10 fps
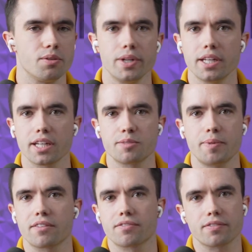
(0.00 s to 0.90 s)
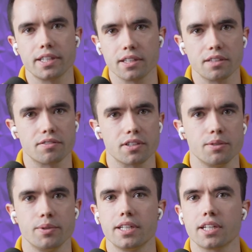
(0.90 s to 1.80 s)
We didn't expect free delivery.
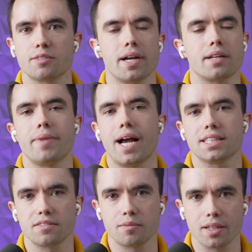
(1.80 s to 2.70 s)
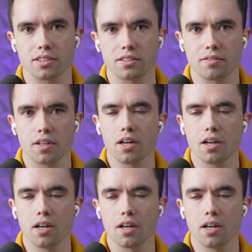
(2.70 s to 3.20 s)
We didn't expect massive amounts of